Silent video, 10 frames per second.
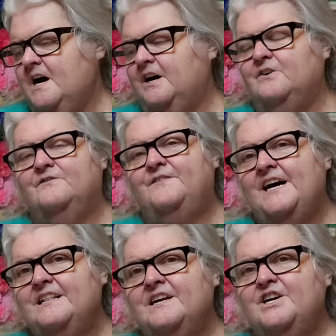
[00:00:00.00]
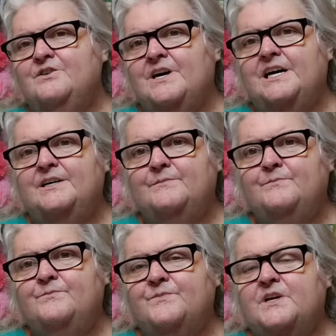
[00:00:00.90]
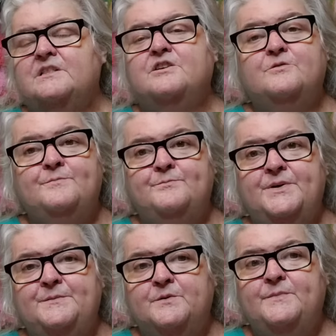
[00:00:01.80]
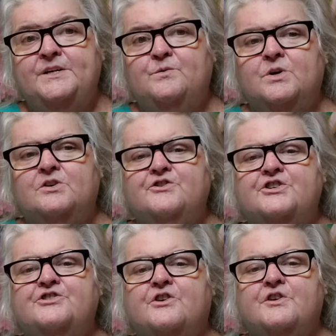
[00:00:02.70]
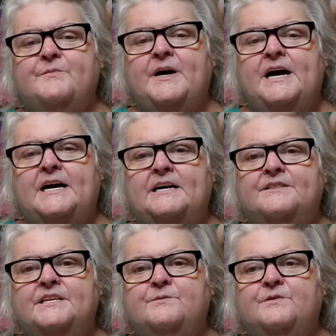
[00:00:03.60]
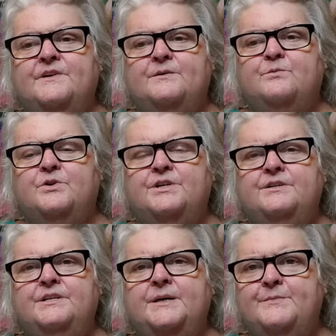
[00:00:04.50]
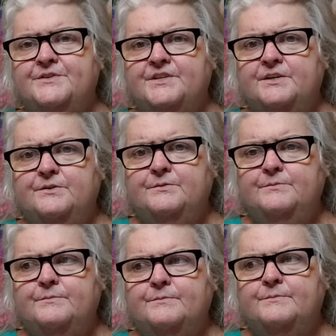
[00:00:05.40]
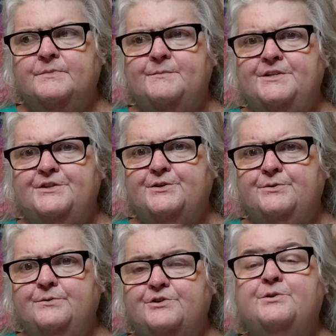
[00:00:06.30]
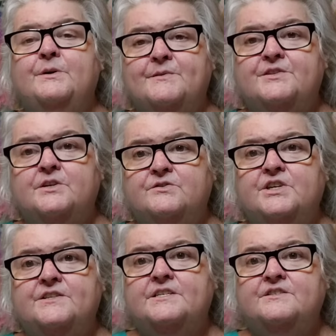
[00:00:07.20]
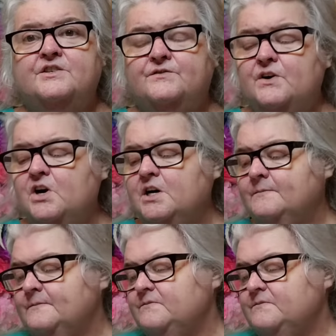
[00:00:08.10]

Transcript: on Philo. Um, Little People, Big World just started back. I think we've had one episode, maybe two, two episodes, I think, so far.